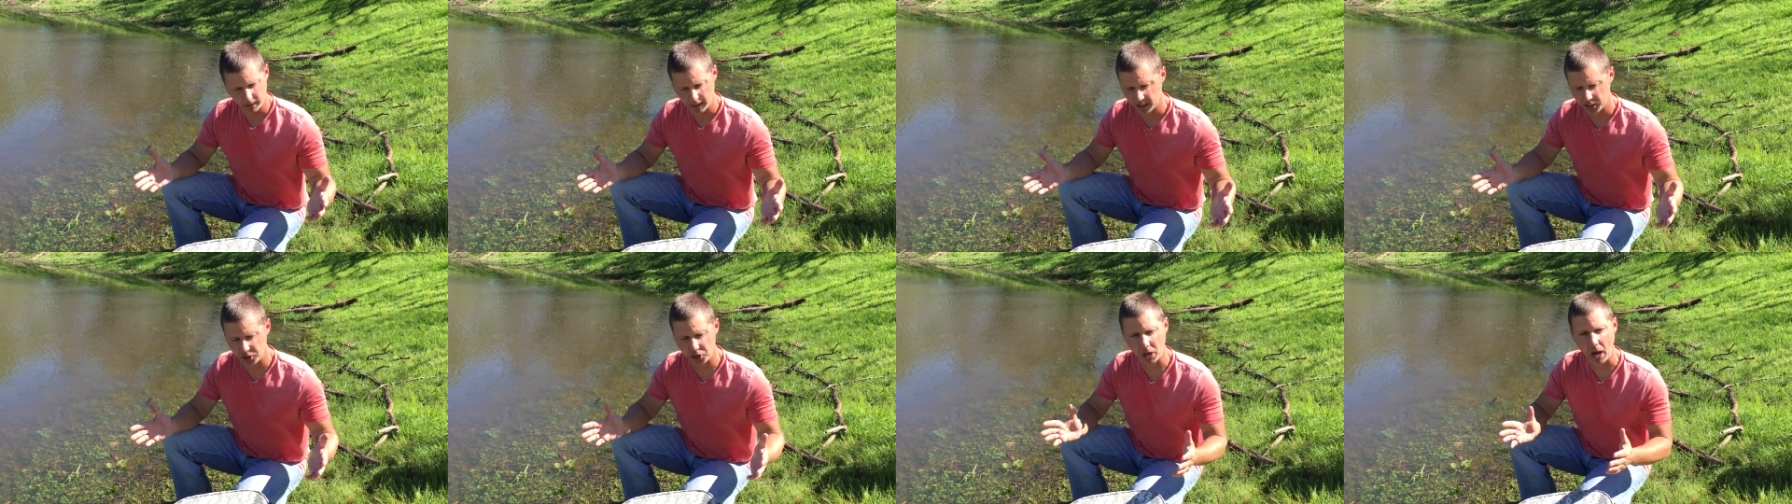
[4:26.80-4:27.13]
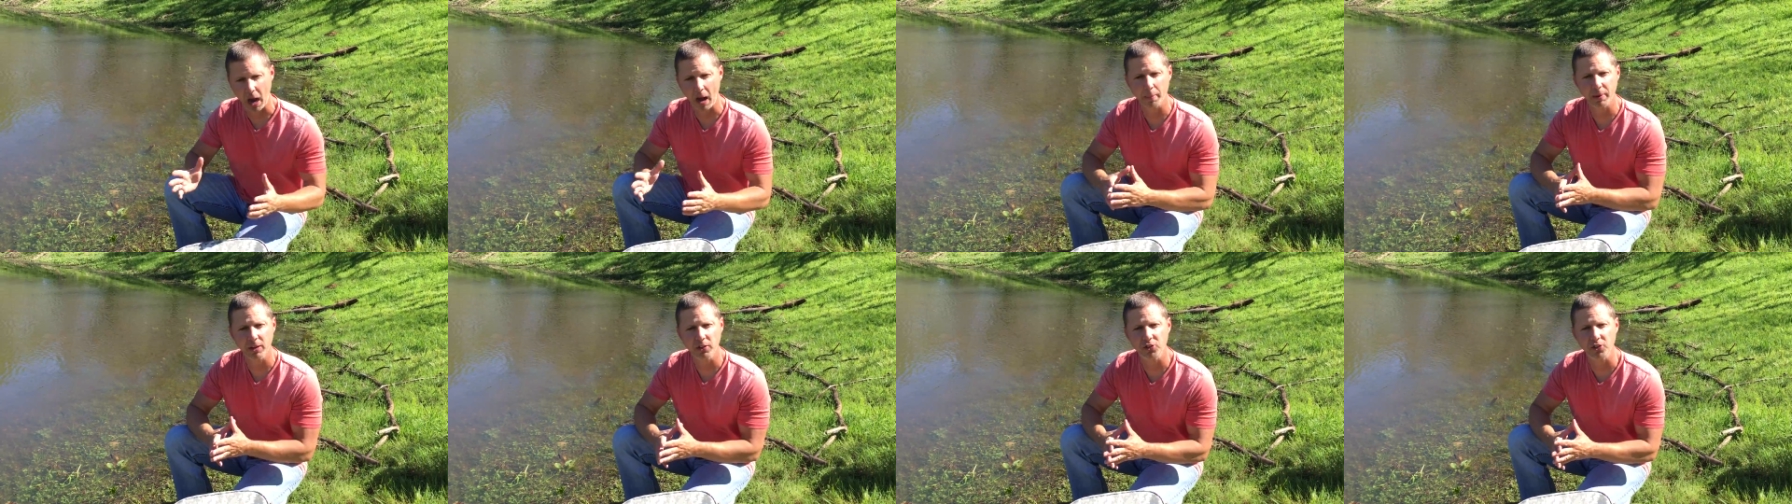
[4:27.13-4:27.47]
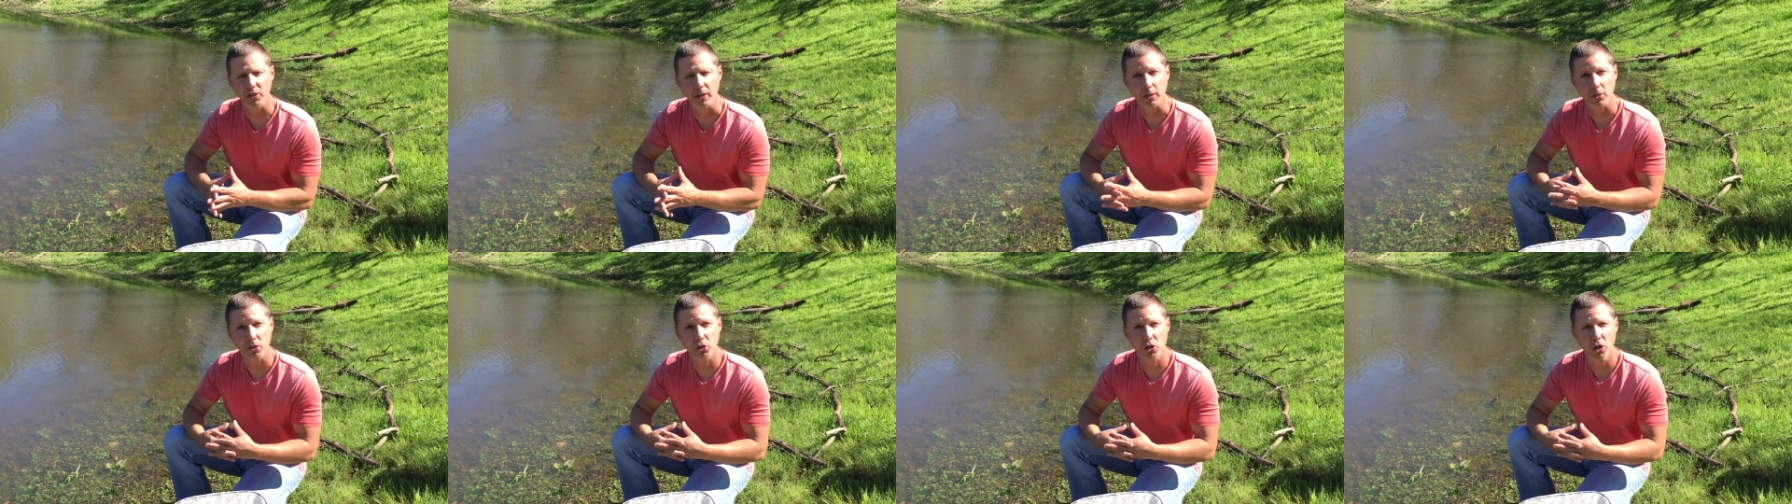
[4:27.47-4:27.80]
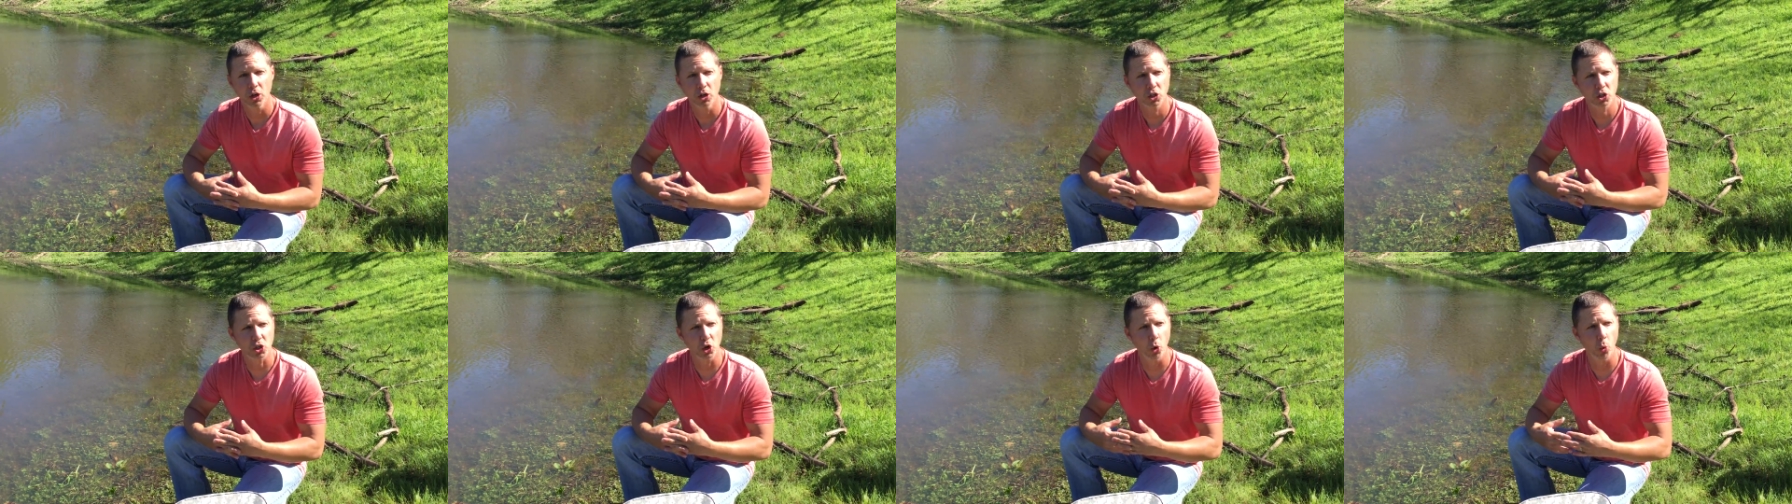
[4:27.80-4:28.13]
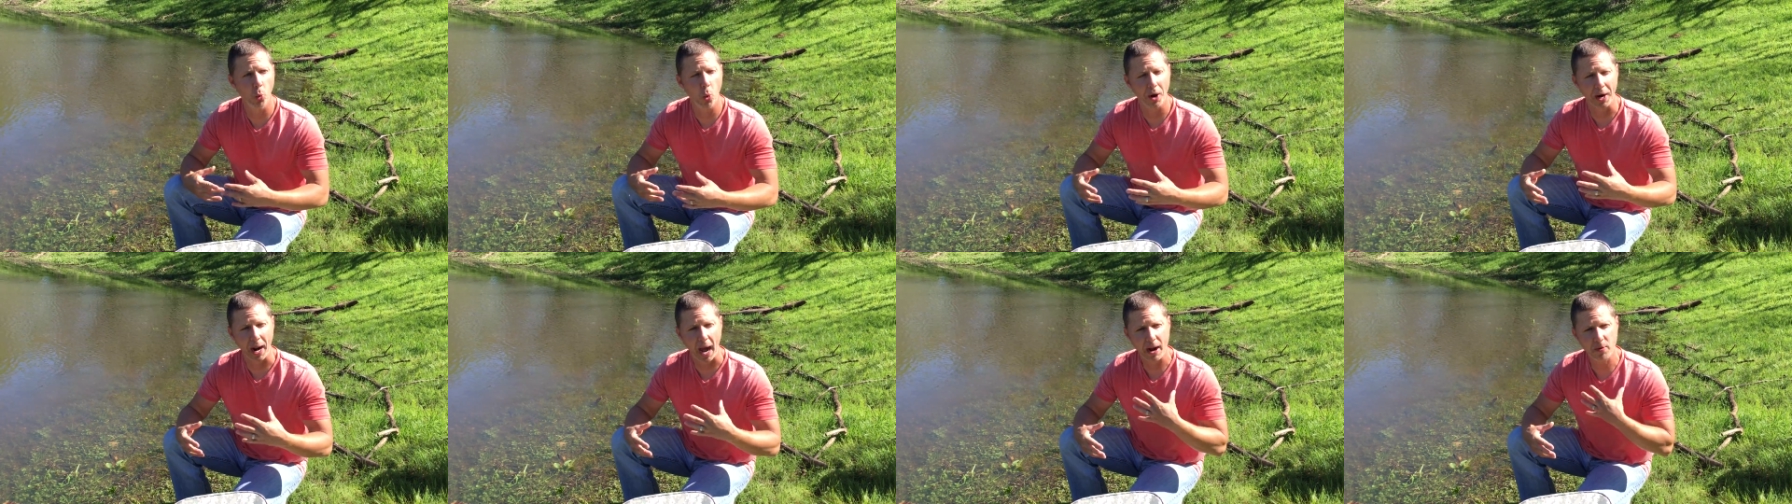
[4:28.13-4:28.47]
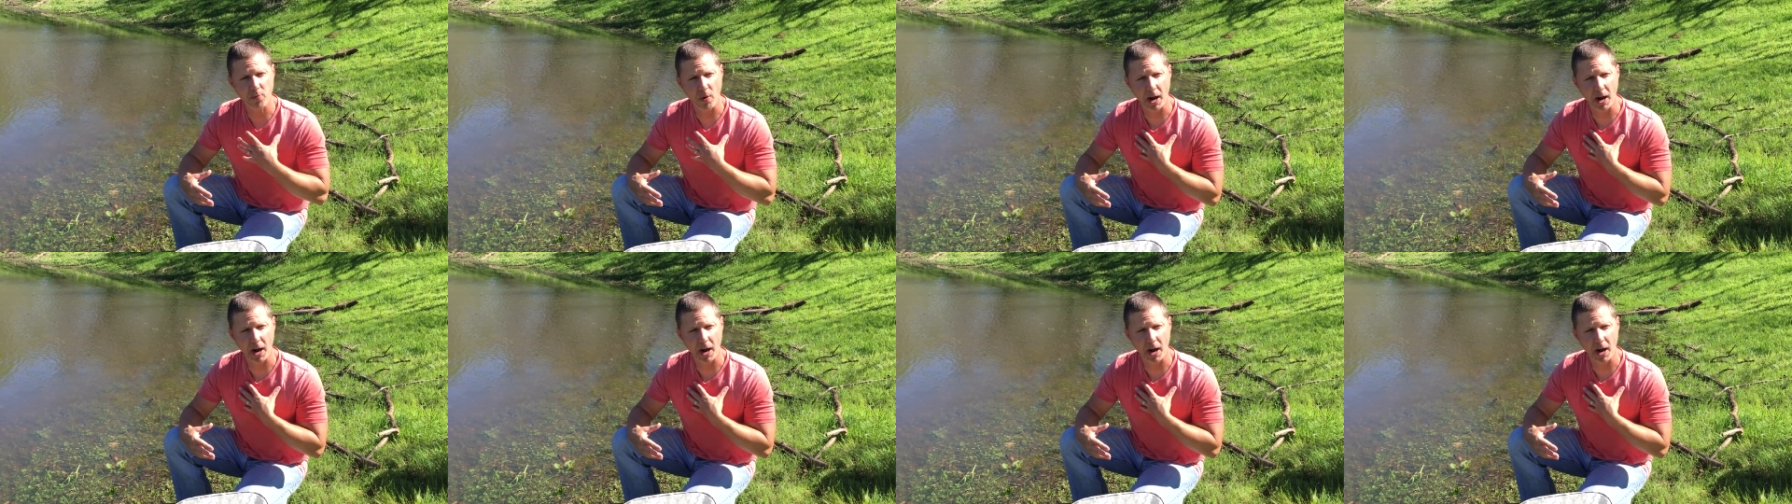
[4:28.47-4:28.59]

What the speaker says: It's common sense. So what I